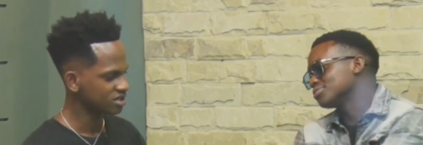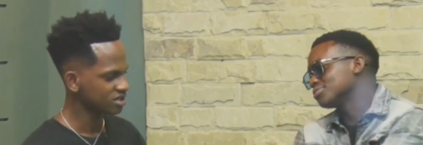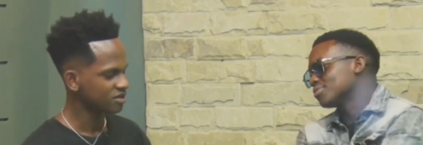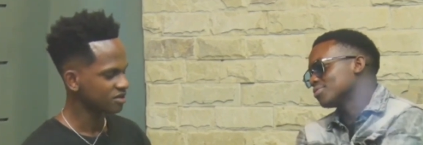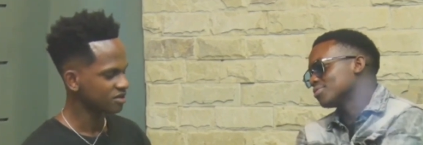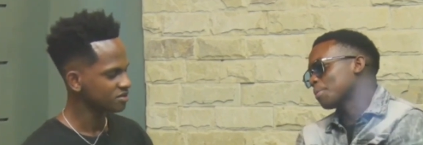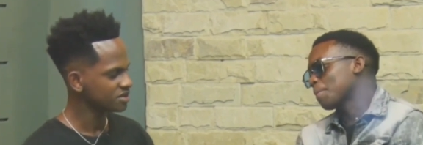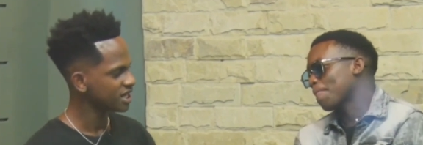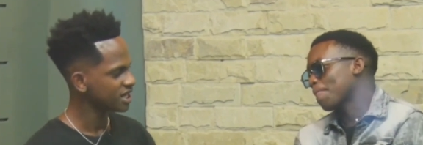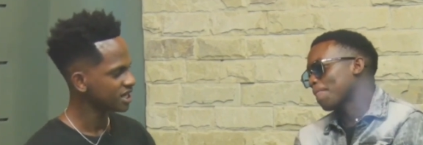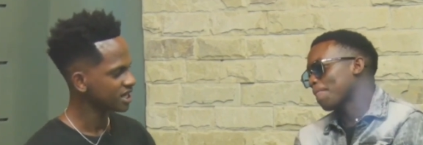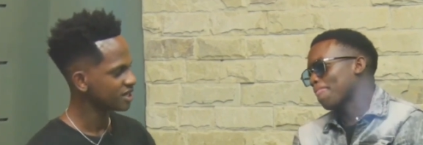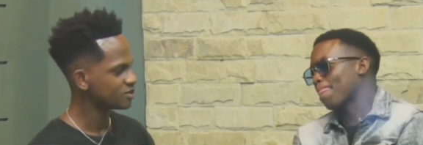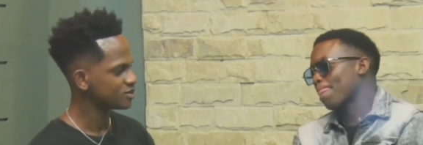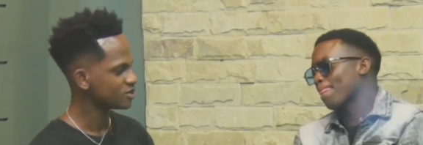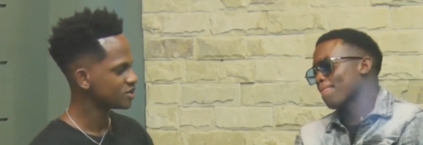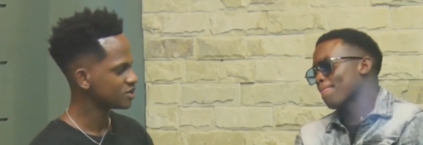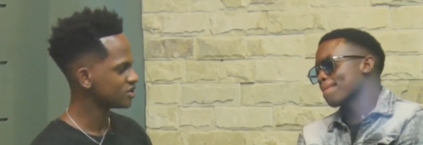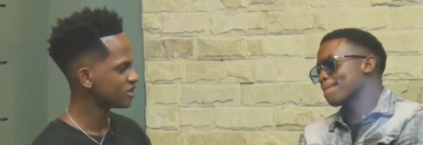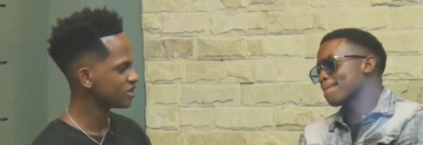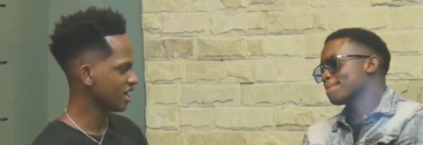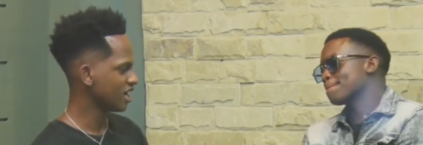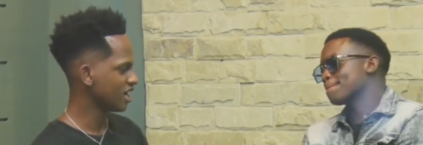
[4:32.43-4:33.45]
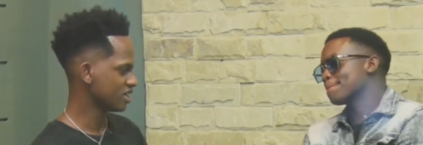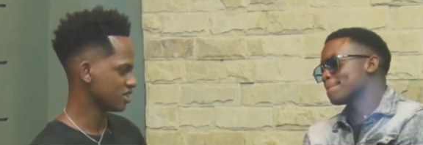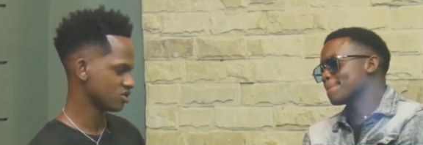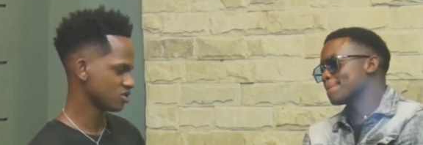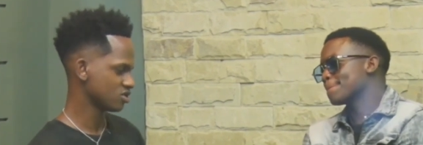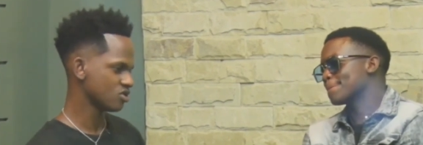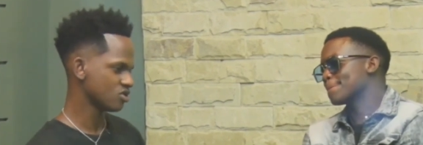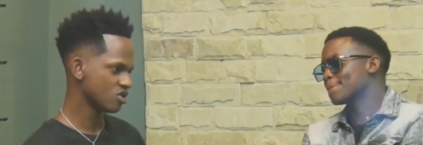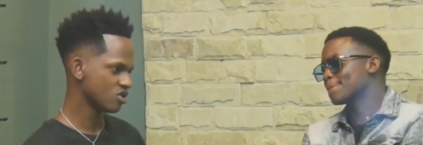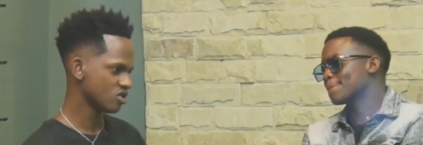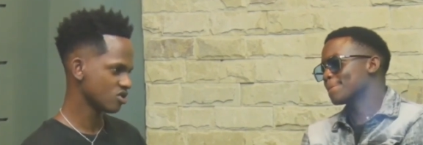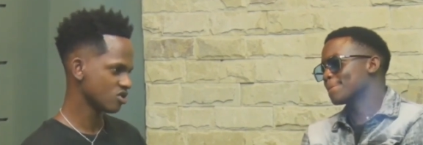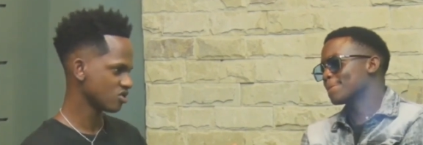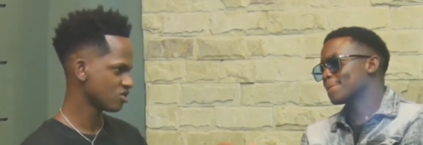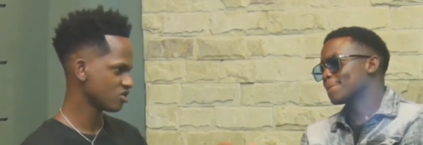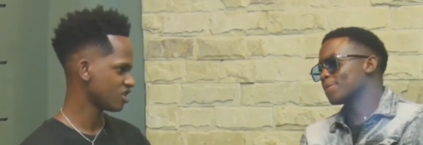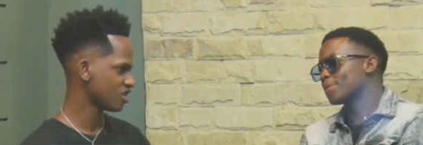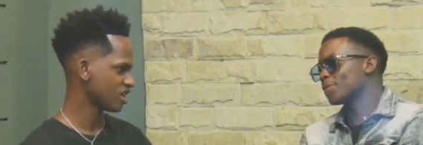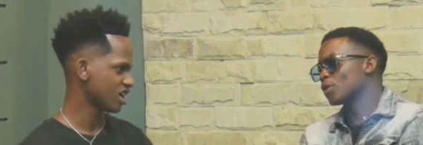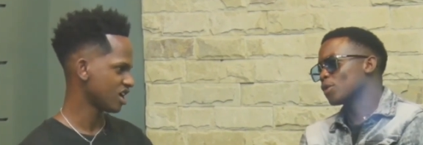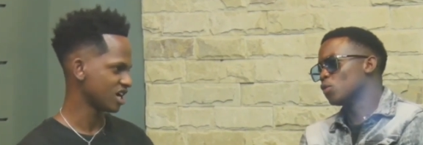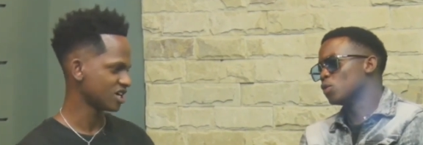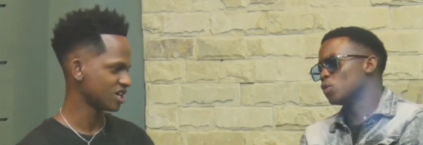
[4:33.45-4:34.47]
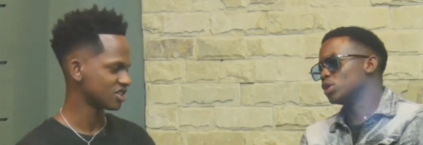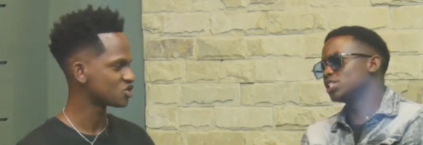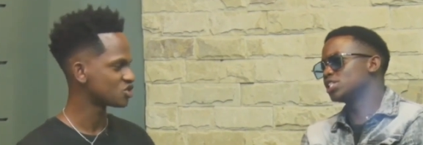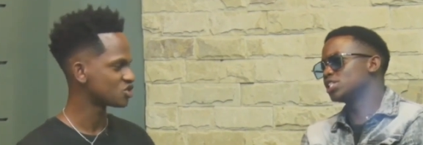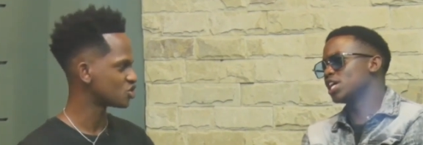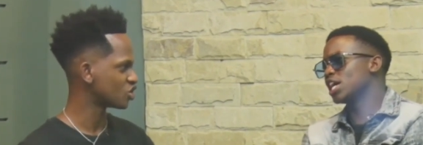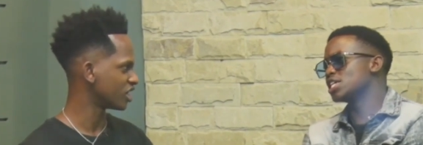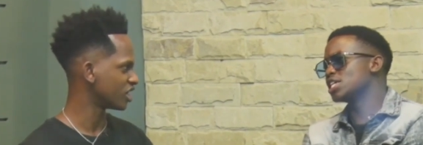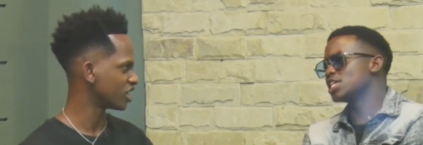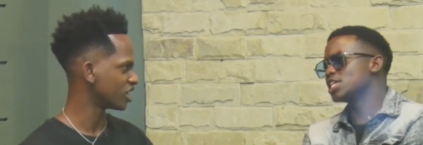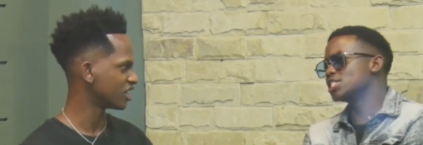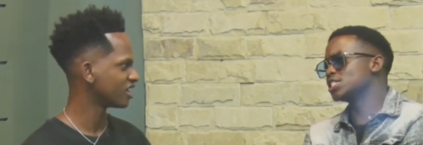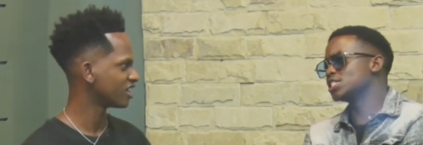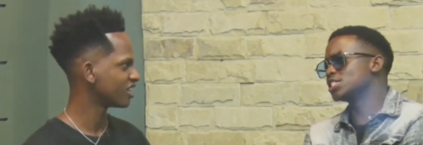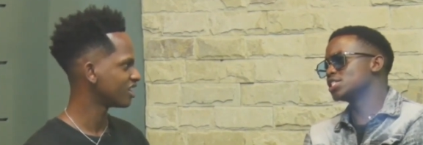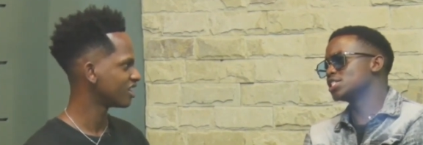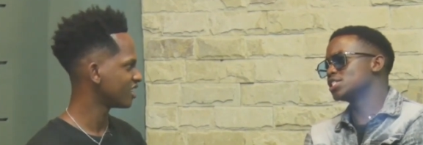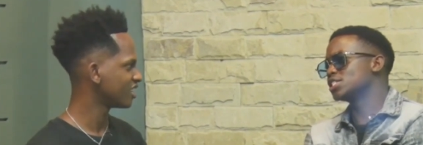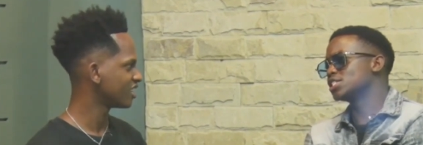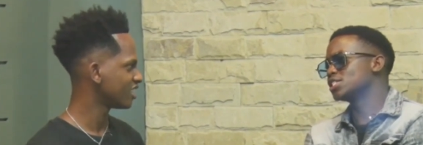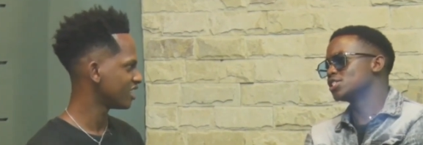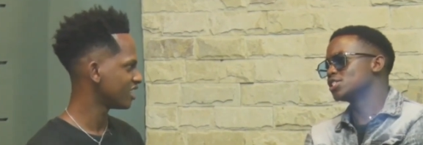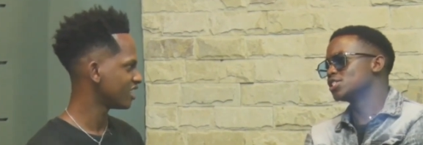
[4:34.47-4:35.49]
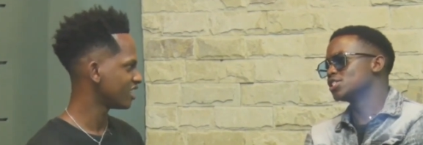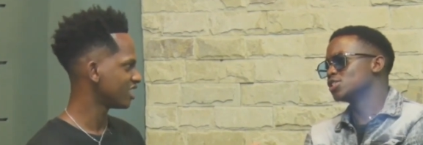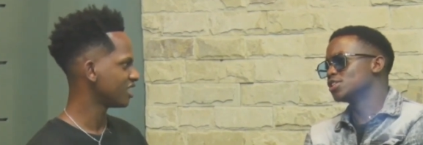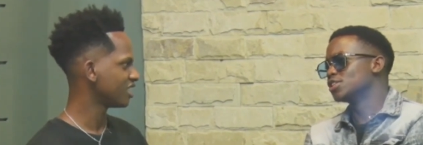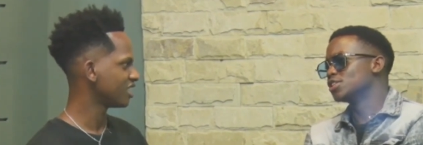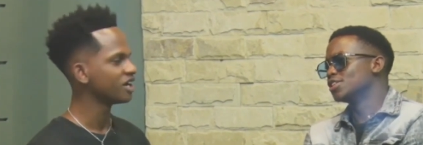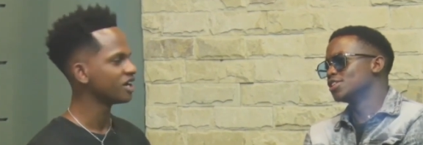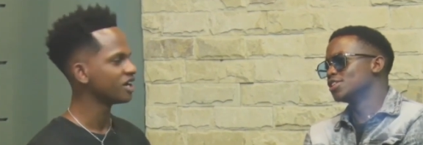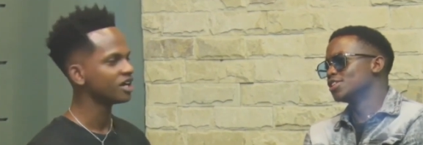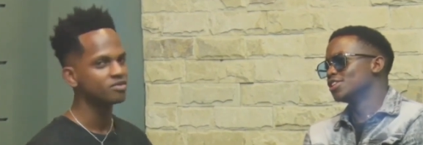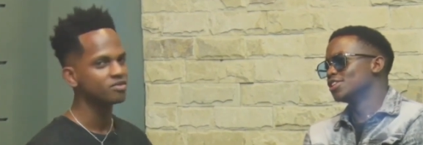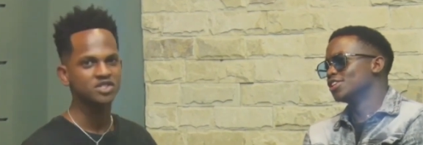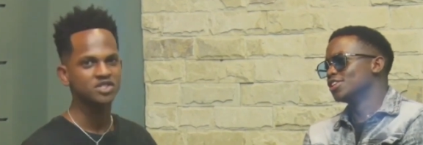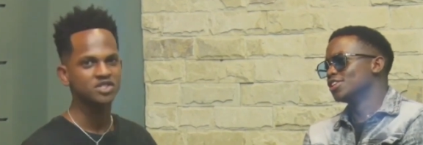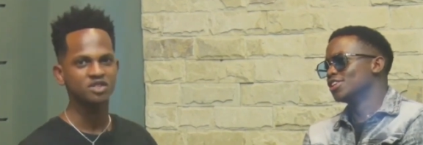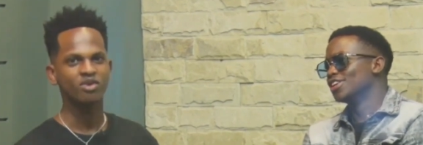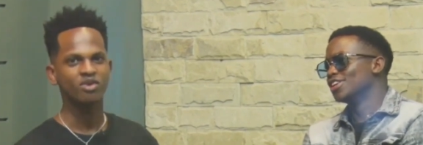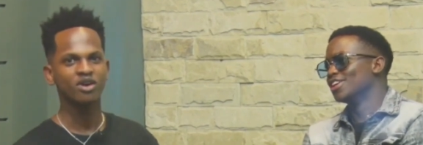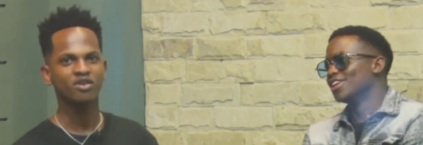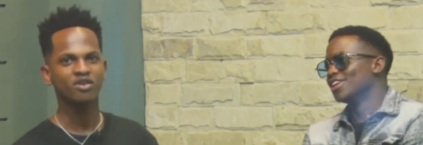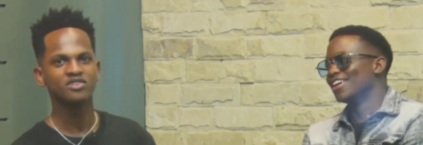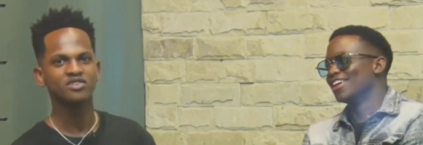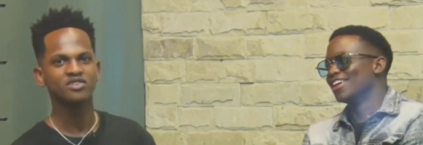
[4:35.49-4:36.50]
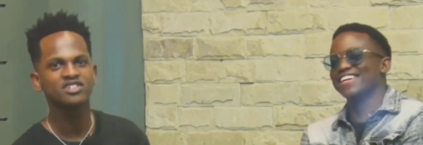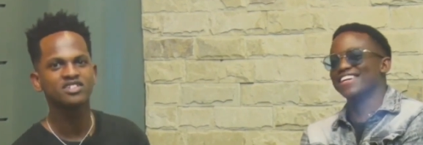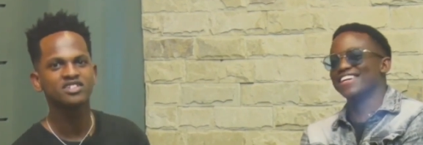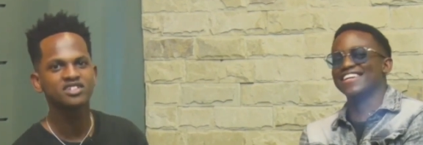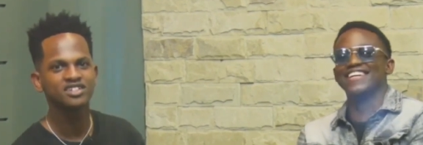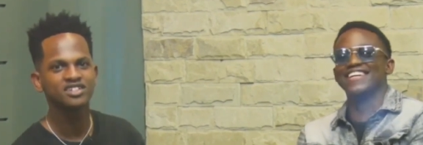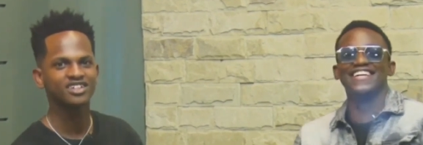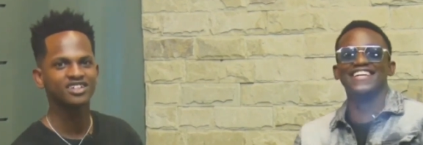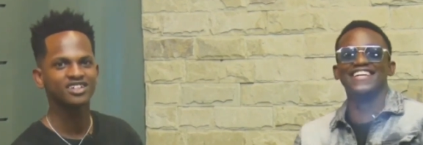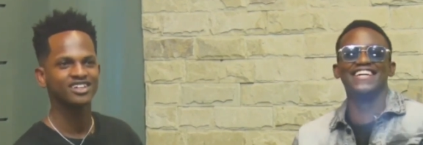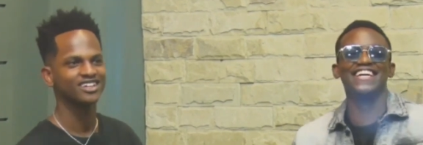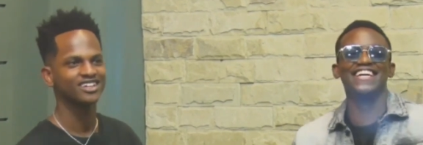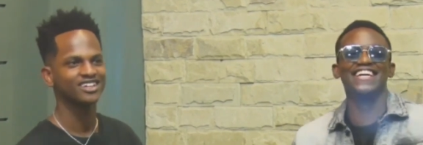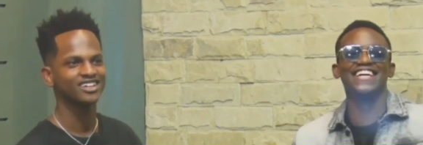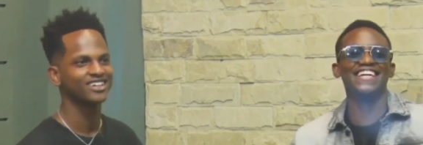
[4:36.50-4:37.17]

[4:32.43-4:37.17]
Speaker 1: Sometimes you guys go astray. MC Bavis.